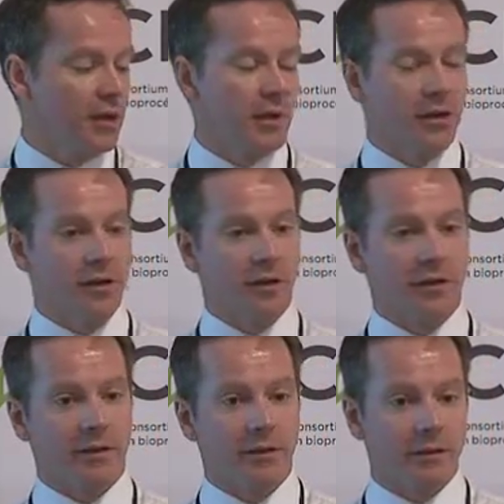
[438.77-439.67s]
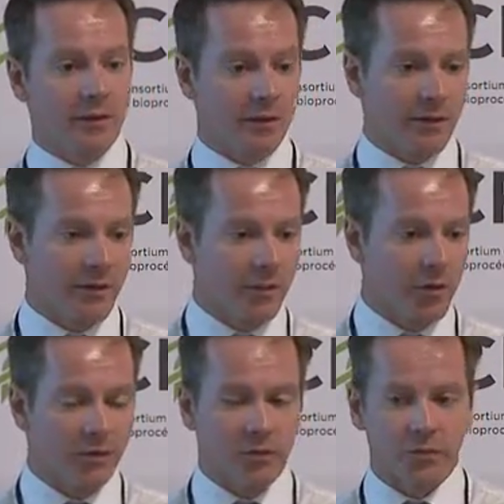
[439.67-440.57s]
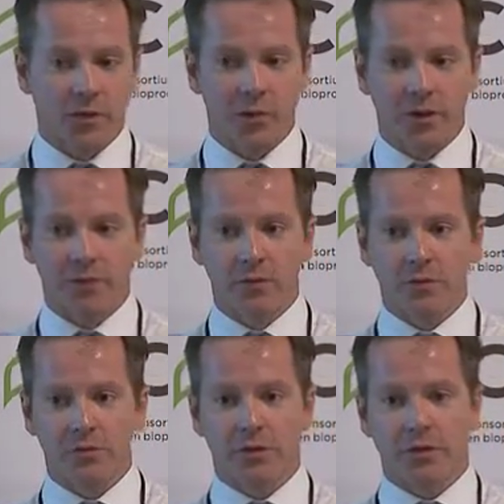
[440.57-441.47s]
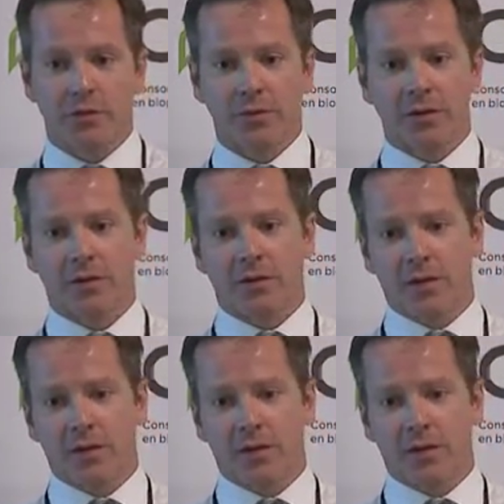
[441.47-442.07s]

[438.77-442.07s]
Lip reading: Similar to Darwin evolution, right?